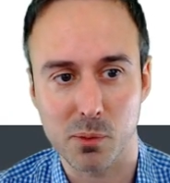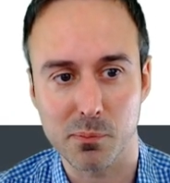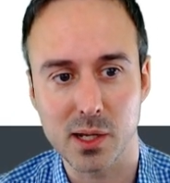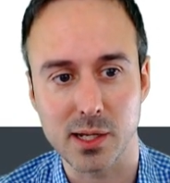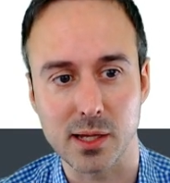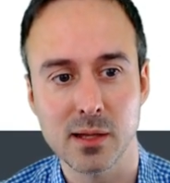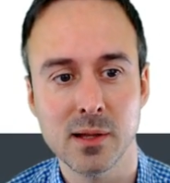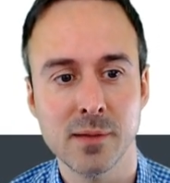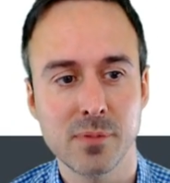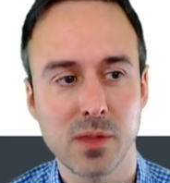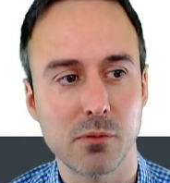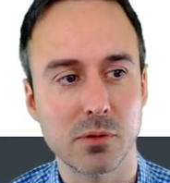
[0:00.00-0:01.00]
money,
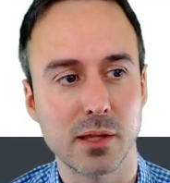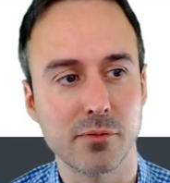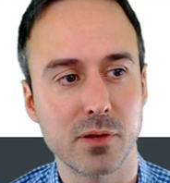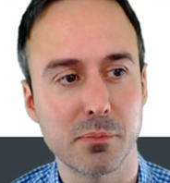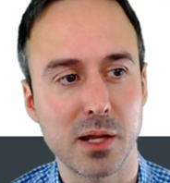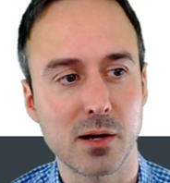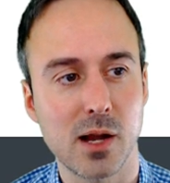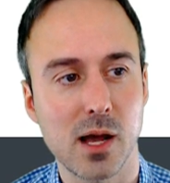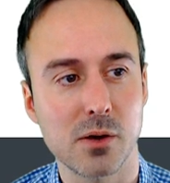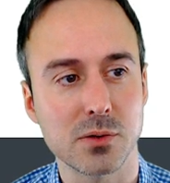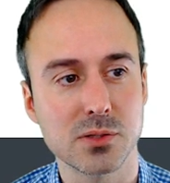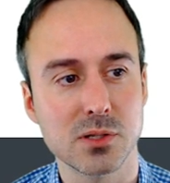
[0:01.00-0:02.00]
I would live in a better
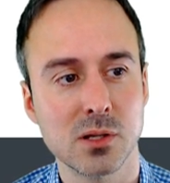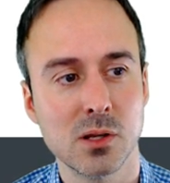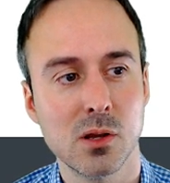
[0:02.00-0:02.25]
house.